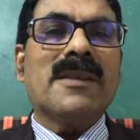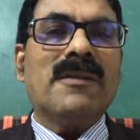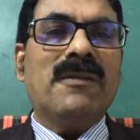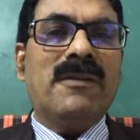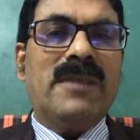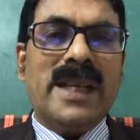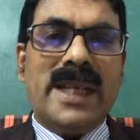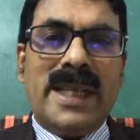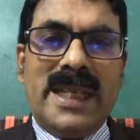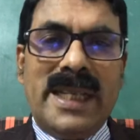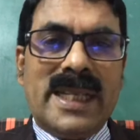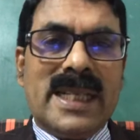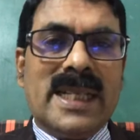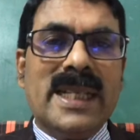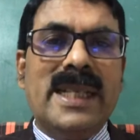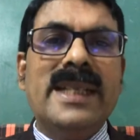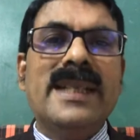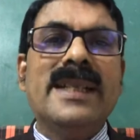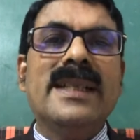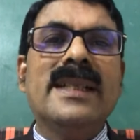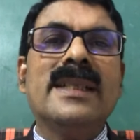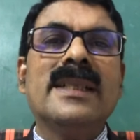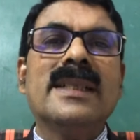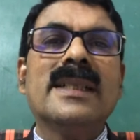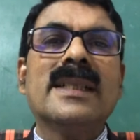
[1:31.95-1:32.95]
very
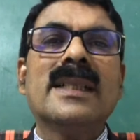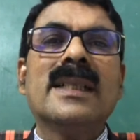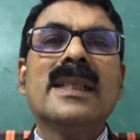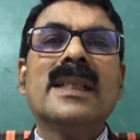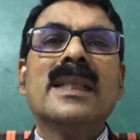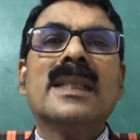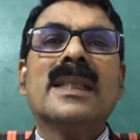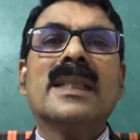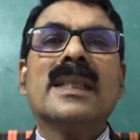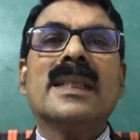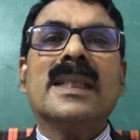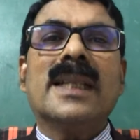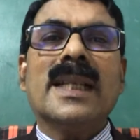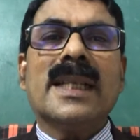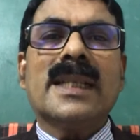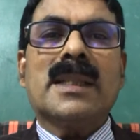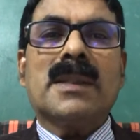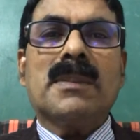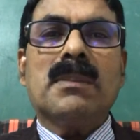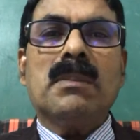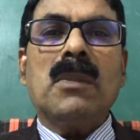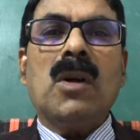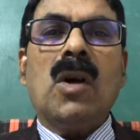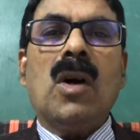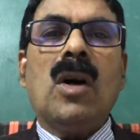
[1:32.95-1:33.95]
clear that
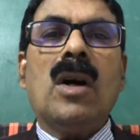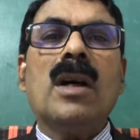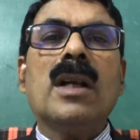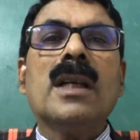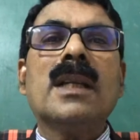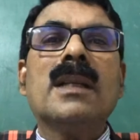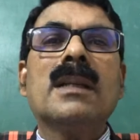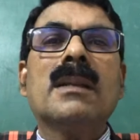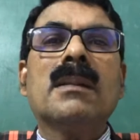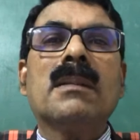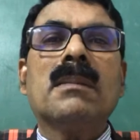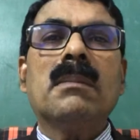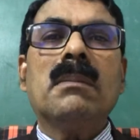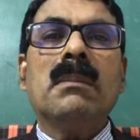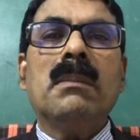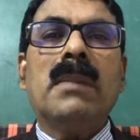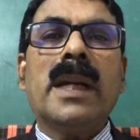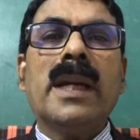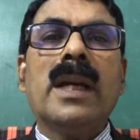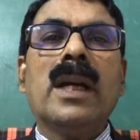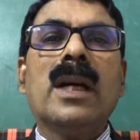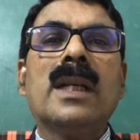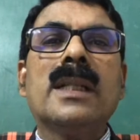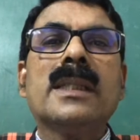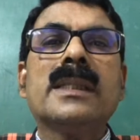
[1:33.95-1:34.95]
all
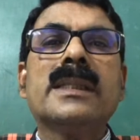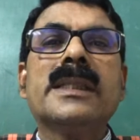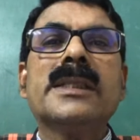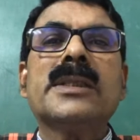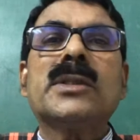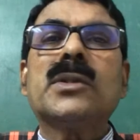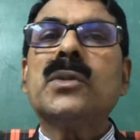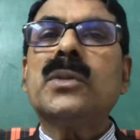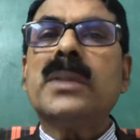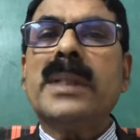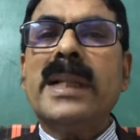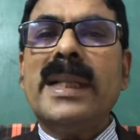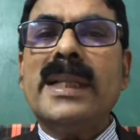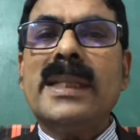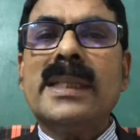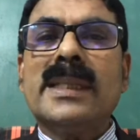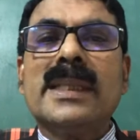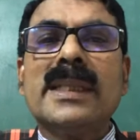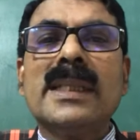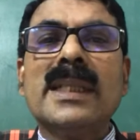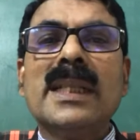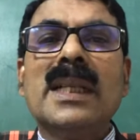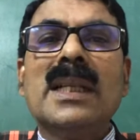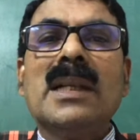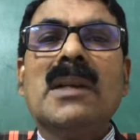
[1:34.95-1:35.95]
biology students
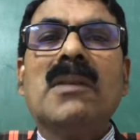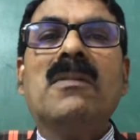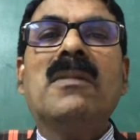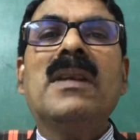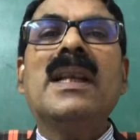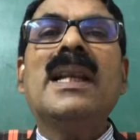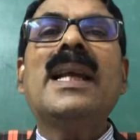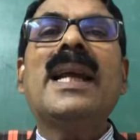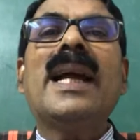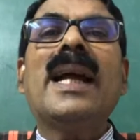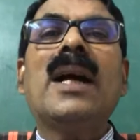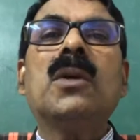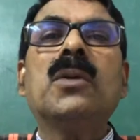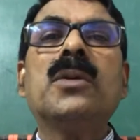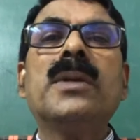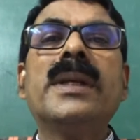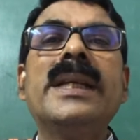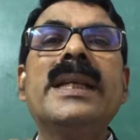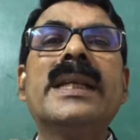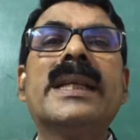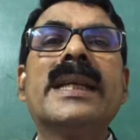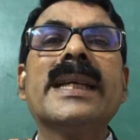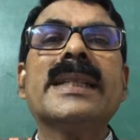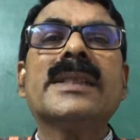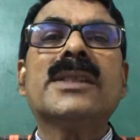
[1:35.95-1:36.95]
will have
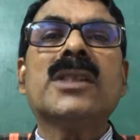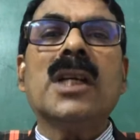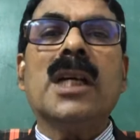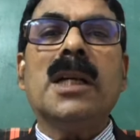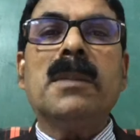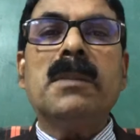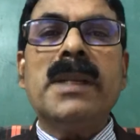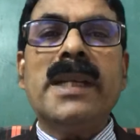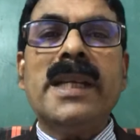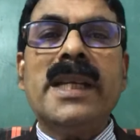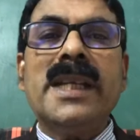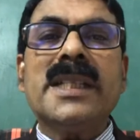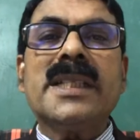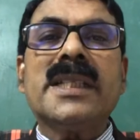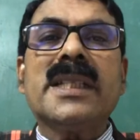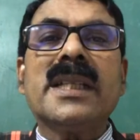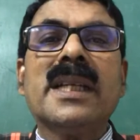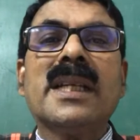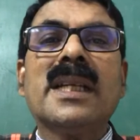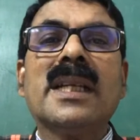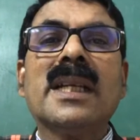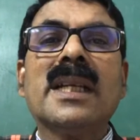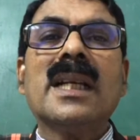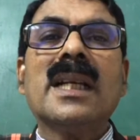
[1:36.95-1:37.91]
NEET examination